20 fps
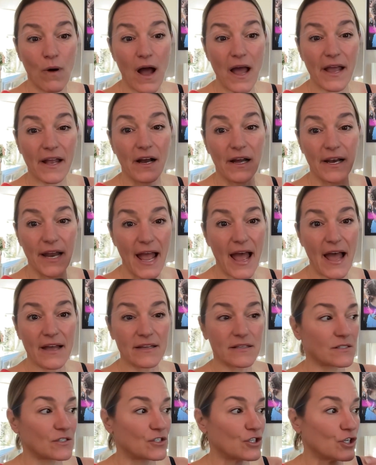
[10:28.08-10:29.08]
I got
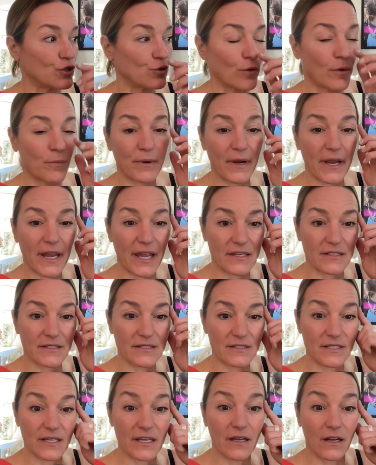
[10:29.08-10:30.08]
asked to do a brand
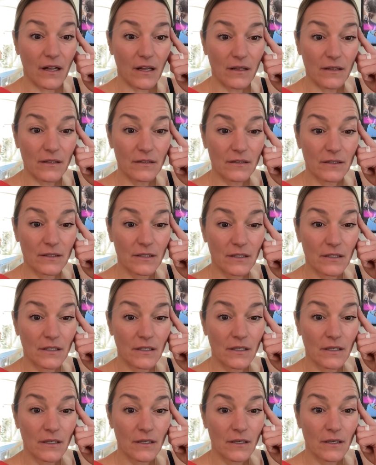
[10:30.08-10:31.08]
deal
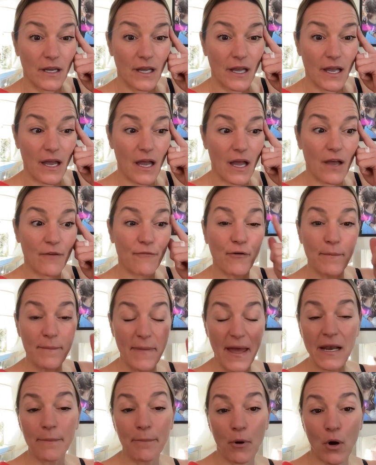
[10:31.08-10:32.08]
for
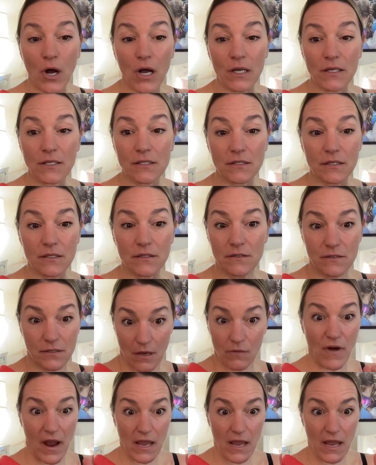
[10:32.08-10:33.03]
menopause, so, right?